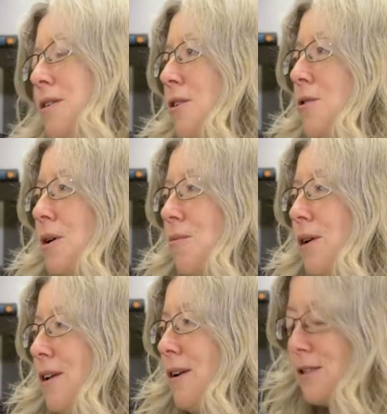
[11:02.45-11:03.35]
You know, I
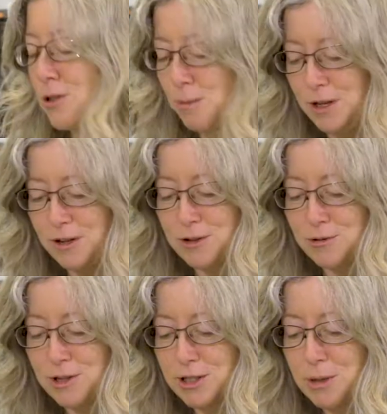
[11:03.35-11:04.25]
really like to meet
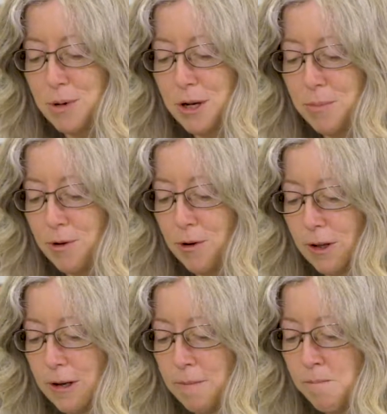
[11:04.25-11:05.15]
interesting people,
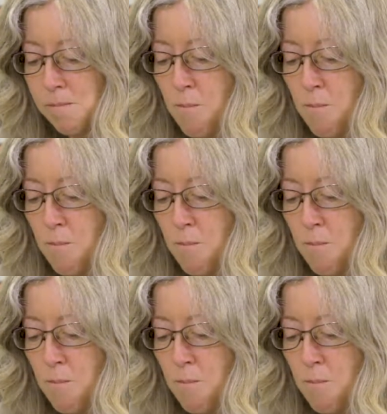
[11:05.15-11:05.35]
and